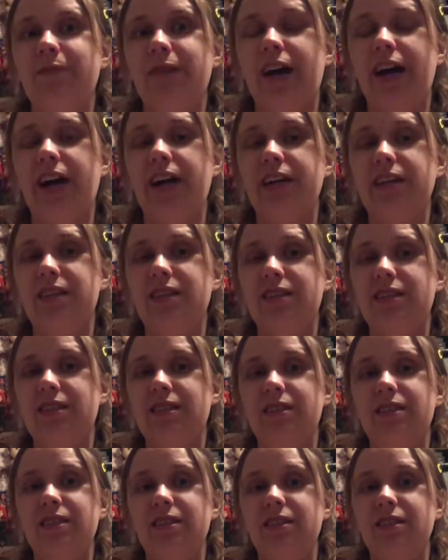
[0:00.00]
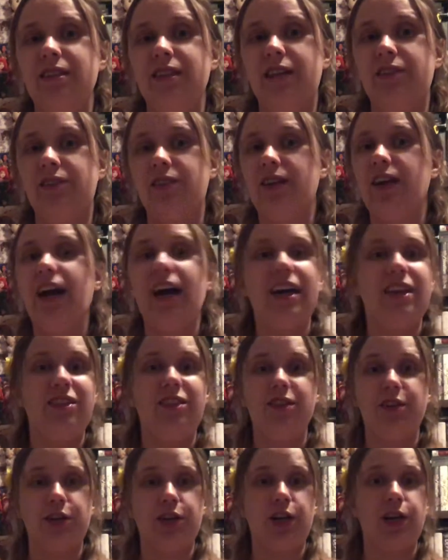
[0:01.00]
I just never had
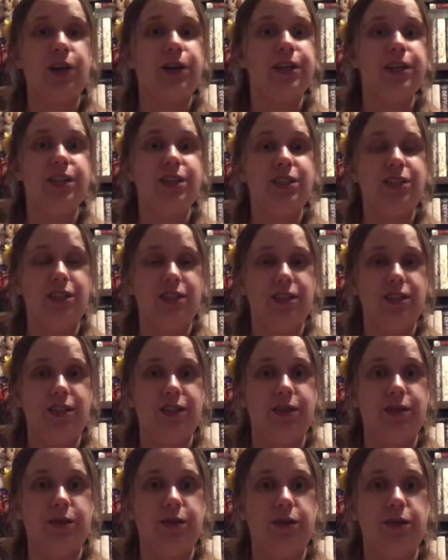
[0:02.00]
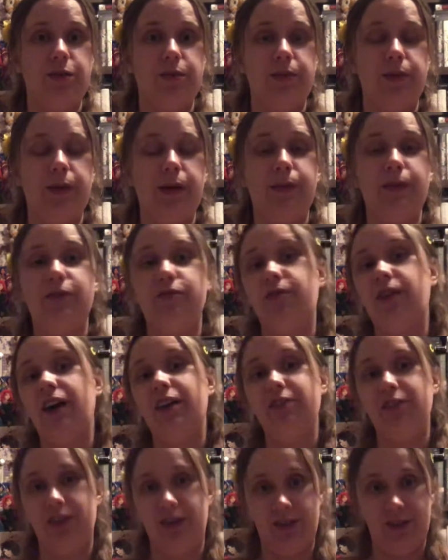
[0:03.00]
the courage until maybe
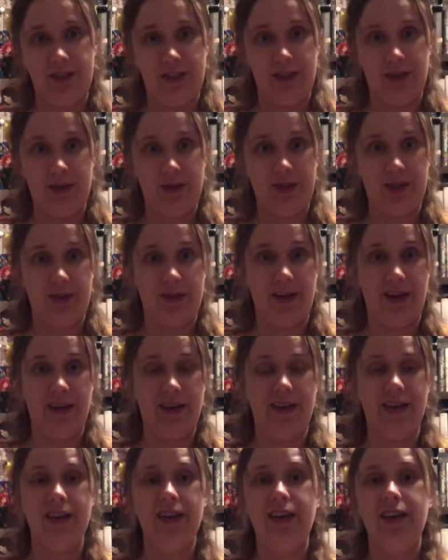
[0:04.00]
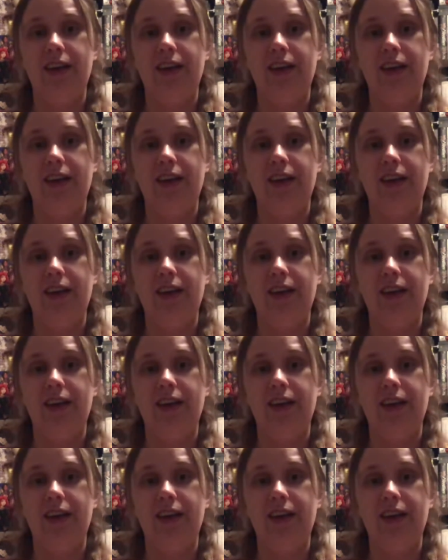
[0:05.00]
5 years ago to write it,